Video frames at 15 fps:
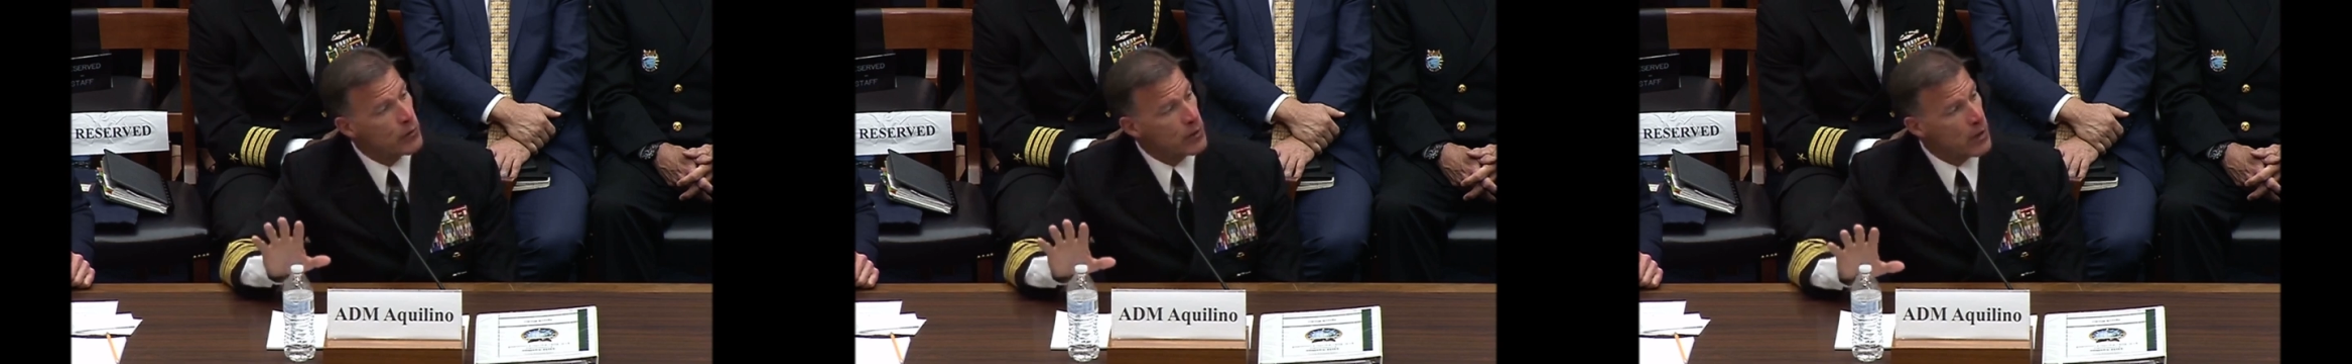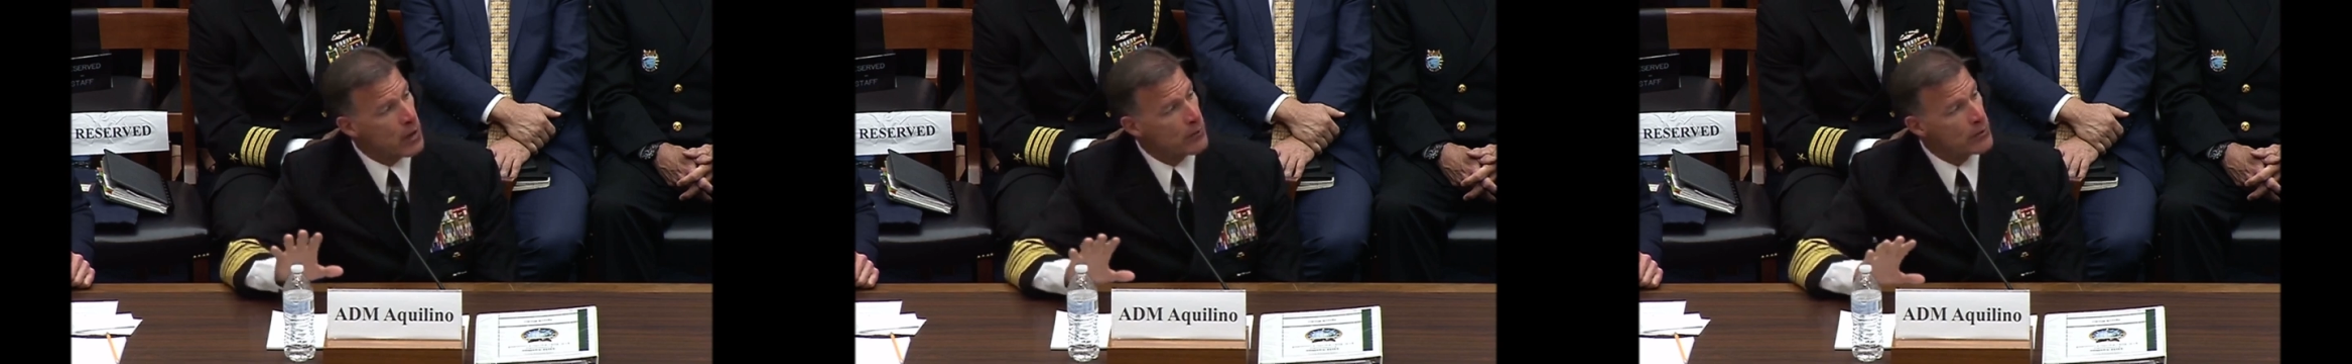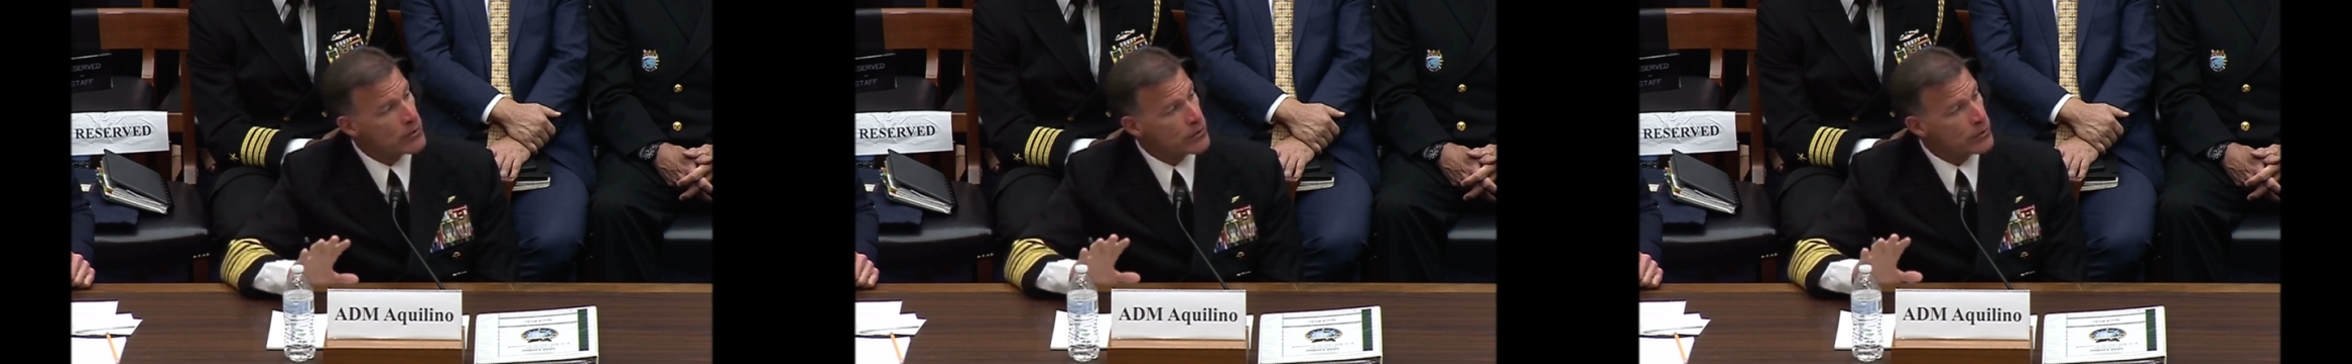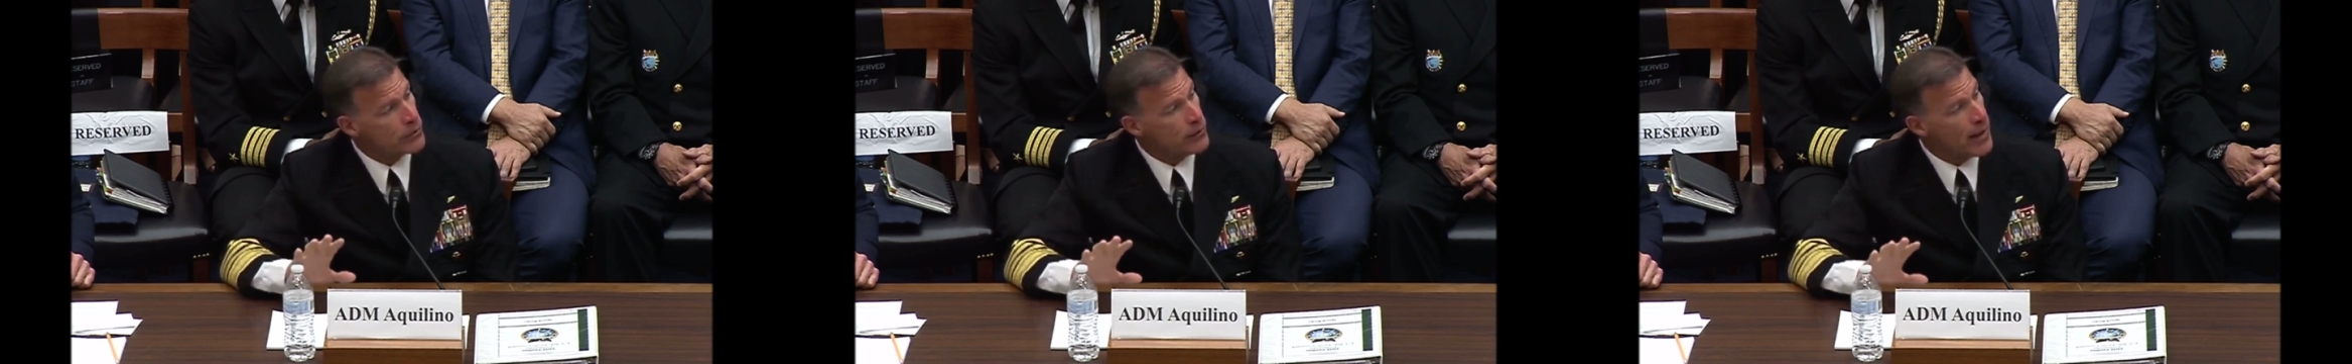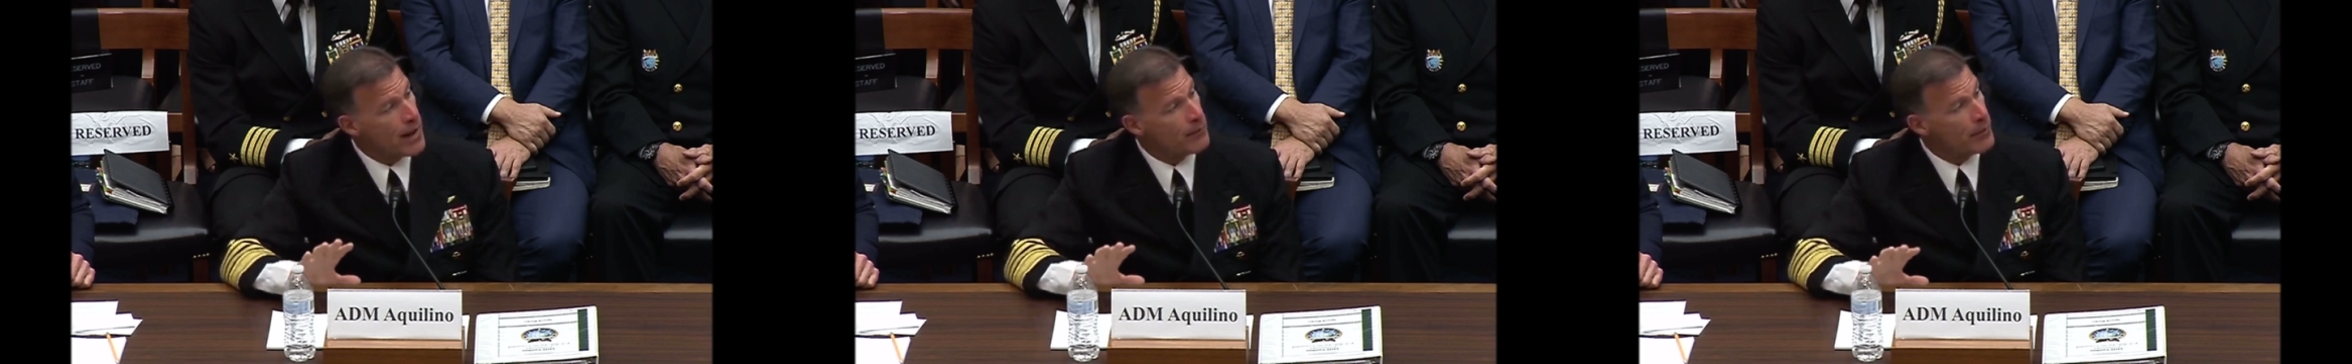of commerce
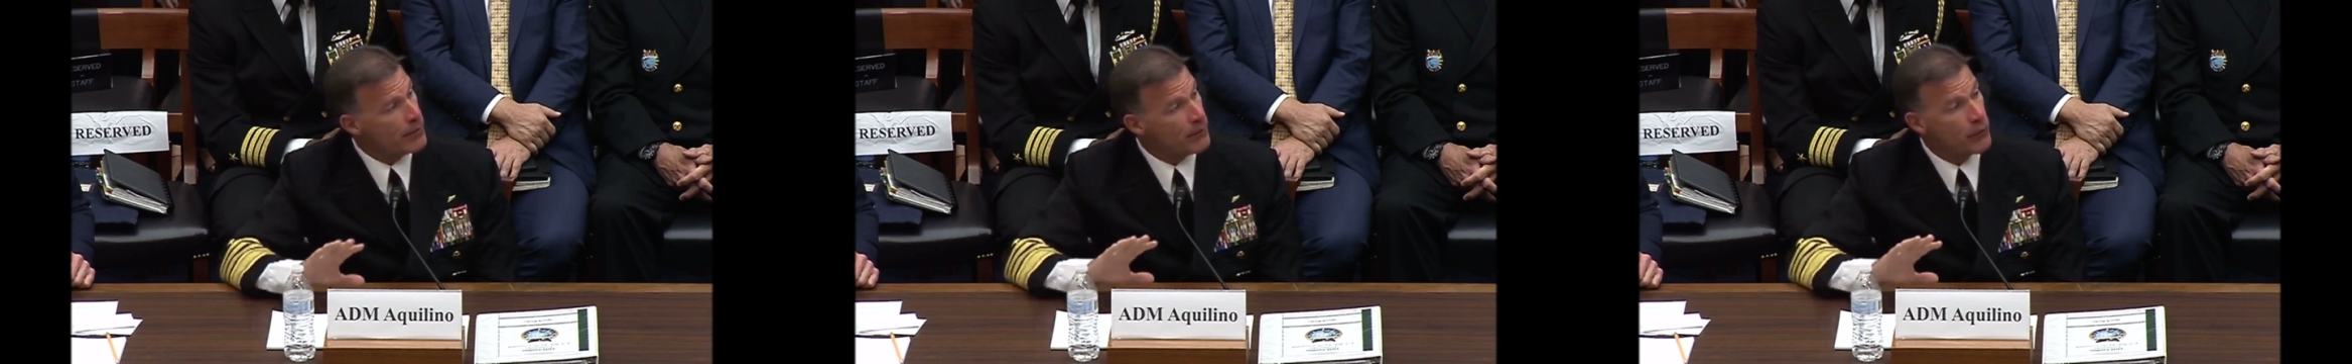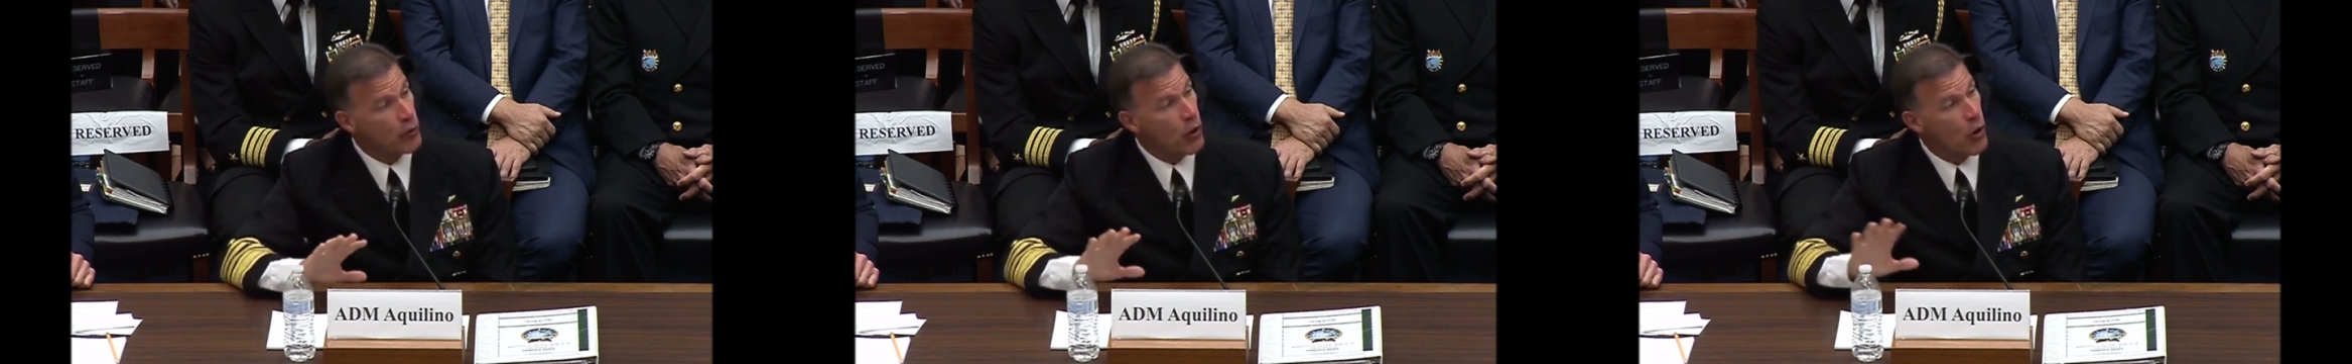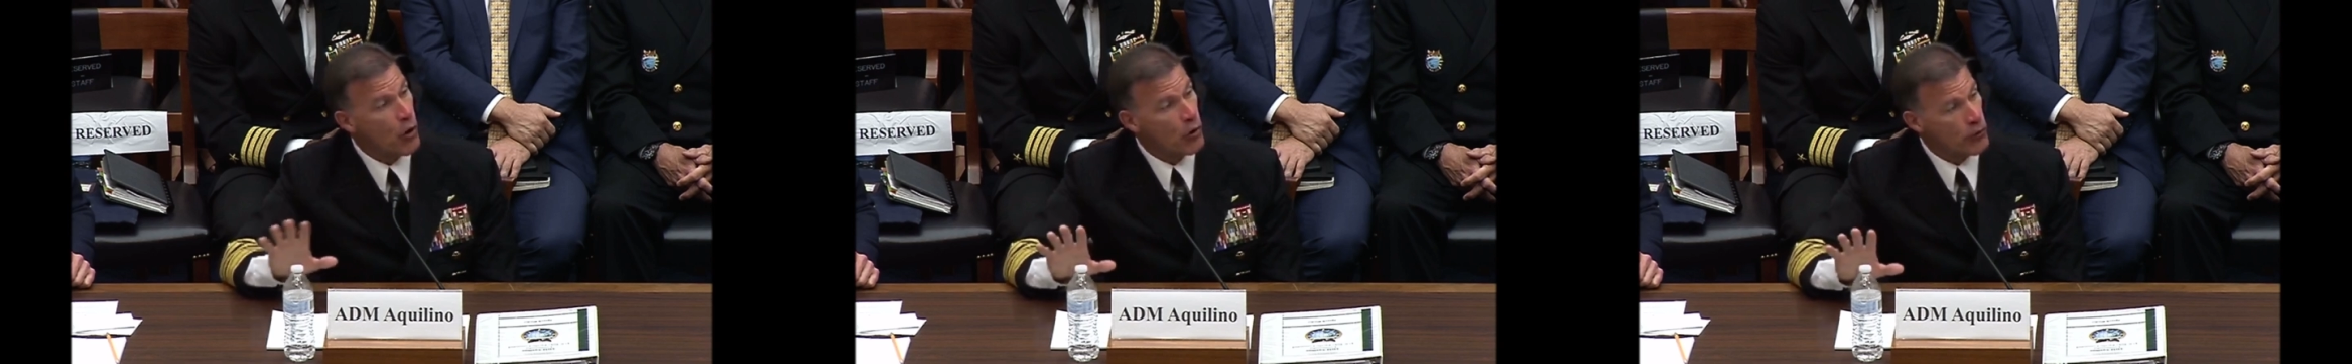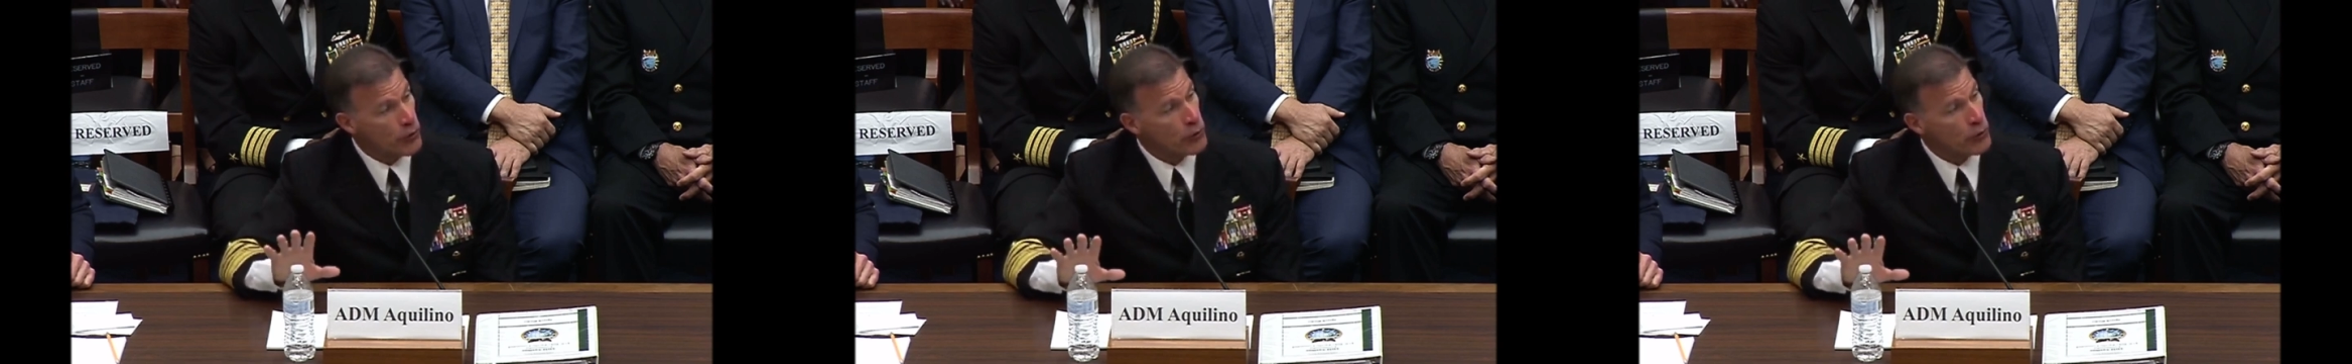could happen for all